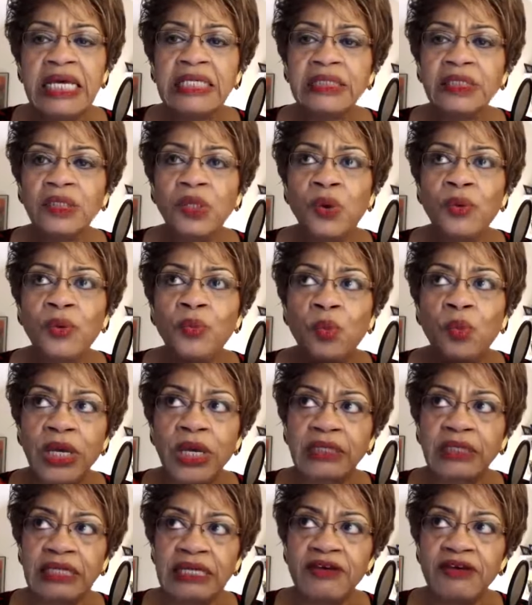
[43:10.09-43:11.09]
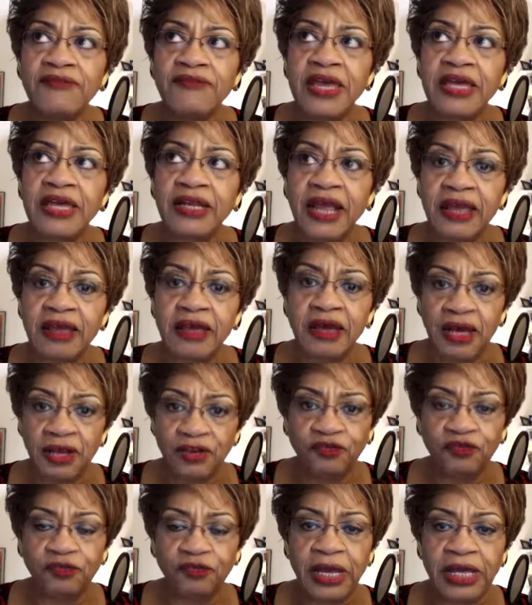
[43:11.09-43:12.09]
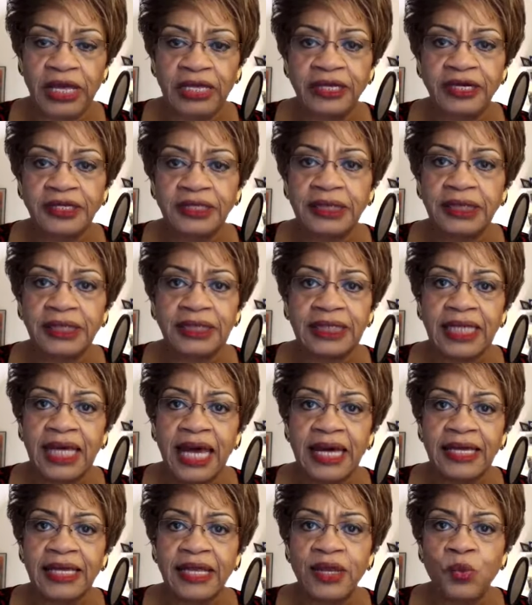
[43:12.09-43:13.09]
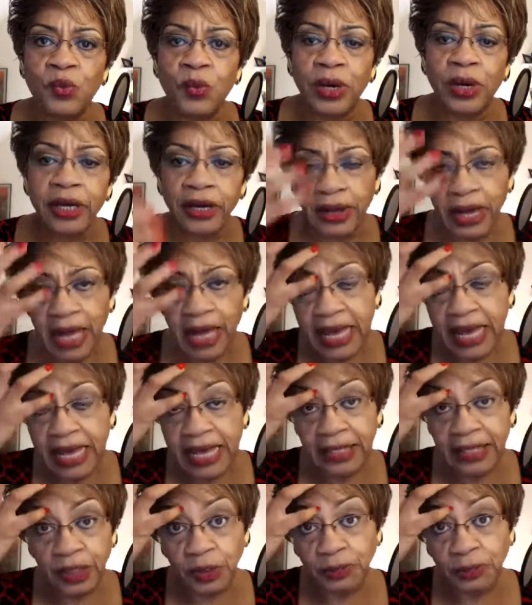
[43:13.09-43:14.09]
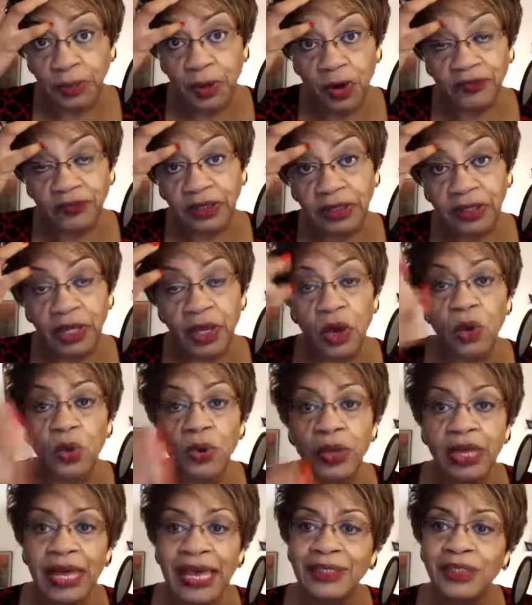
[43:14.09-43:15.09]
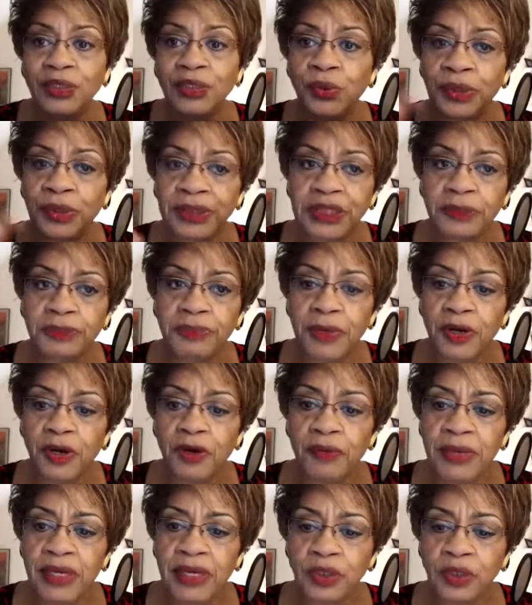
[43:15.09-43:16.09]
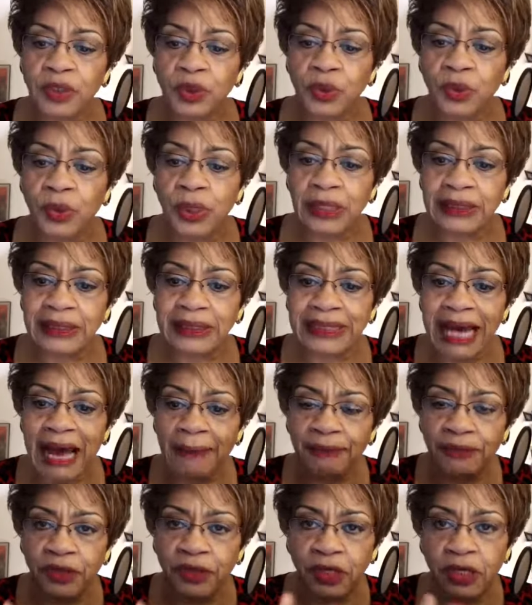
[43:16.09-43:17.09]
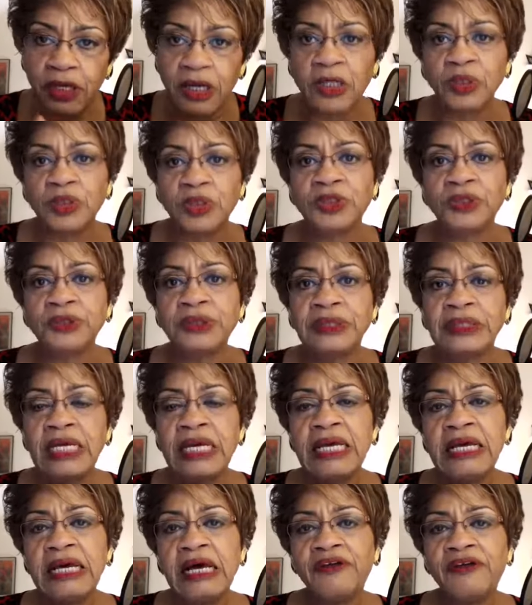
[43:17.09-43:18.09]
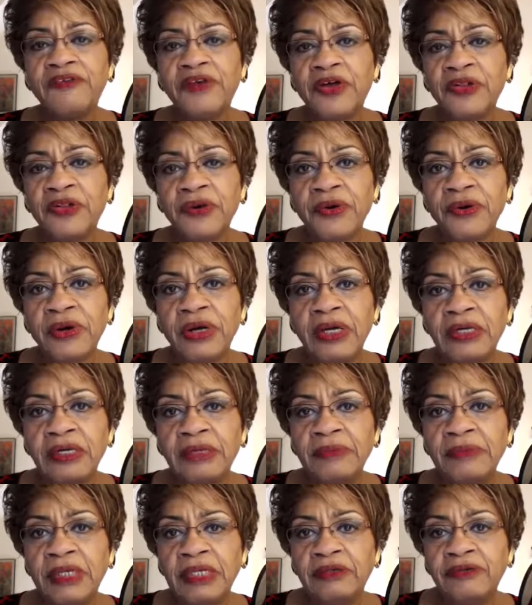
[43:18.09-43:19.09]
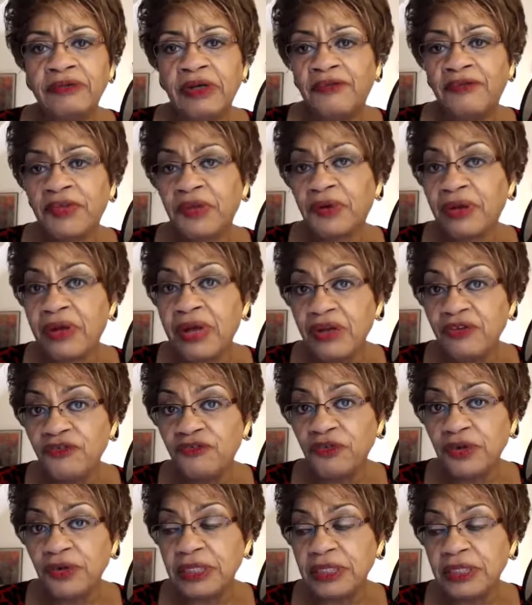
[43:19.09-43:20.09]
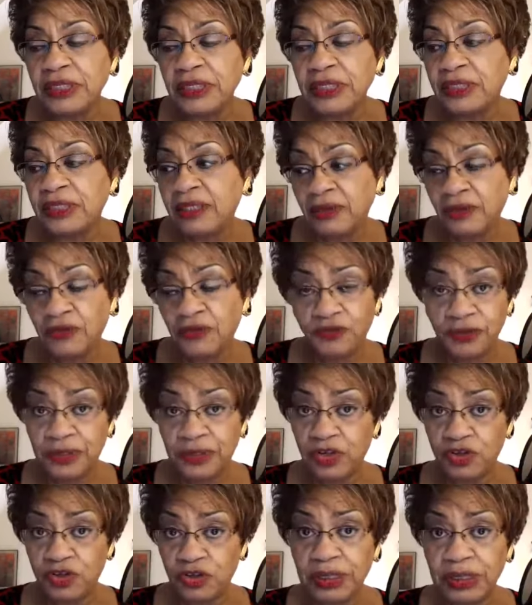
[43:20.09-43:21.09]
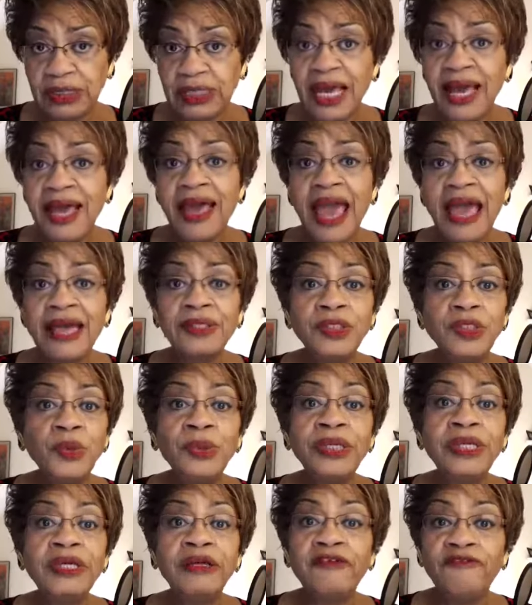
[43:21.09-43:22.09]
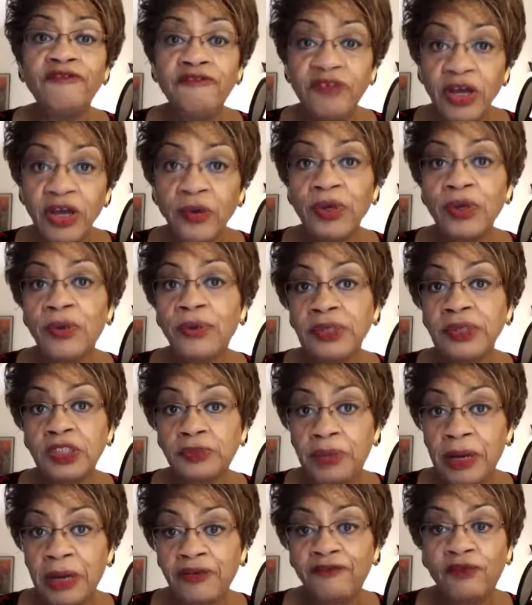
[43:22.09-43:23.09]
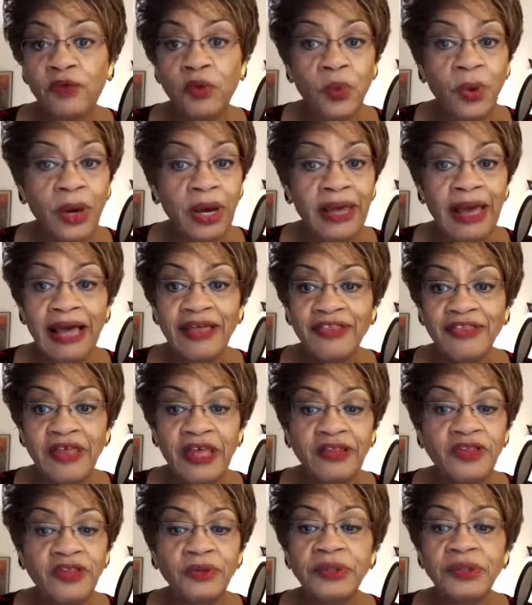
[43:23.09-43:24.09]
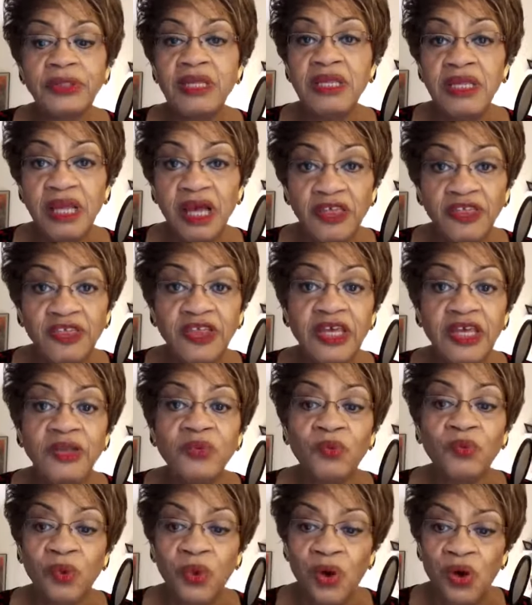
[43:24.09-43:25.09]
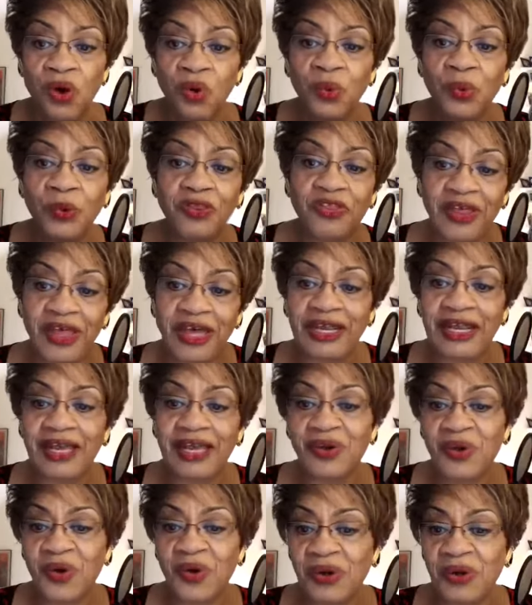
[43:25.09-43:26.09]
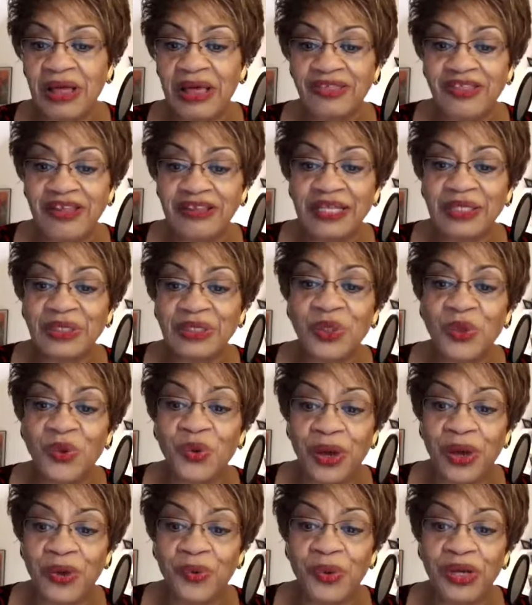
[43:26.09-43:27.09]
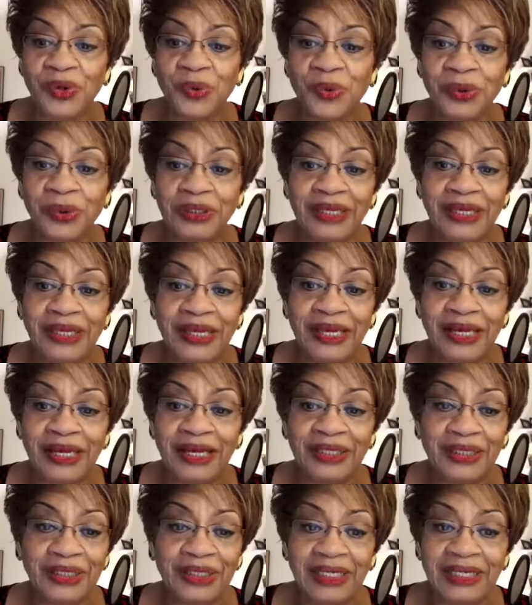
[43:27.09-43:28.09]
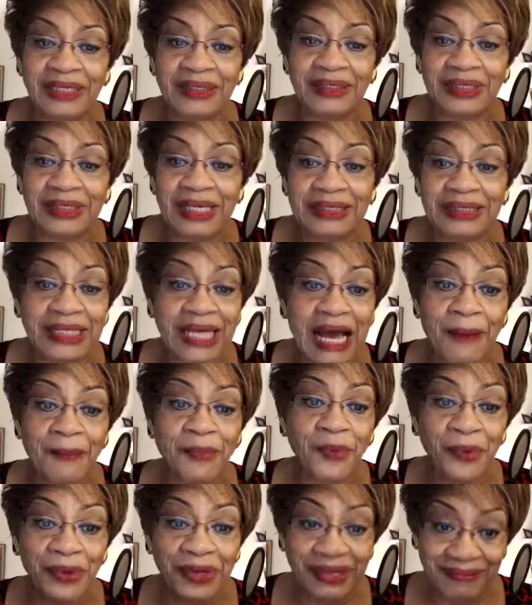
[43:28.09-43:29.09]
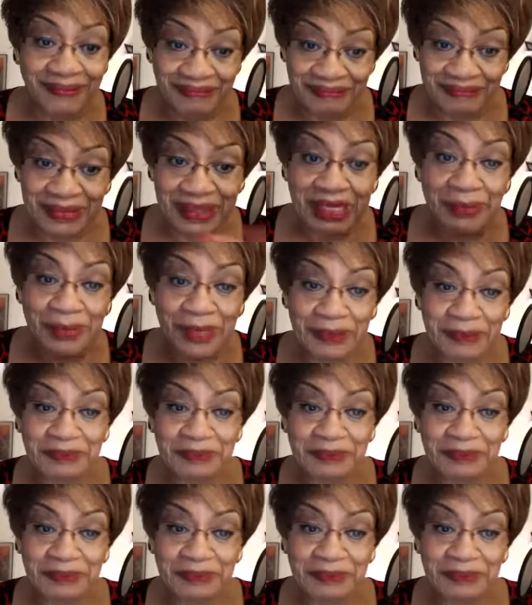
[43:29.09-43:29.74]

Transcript: So we live in a country and in a society where it is perfectly okay to experiment, to adopt the cultures of other um, uh, of other countries and other traditions, and do it in a very respectful way. I think there's nothing wrong with that at all. I think that's a great way to really uh, to, to operate. Simma?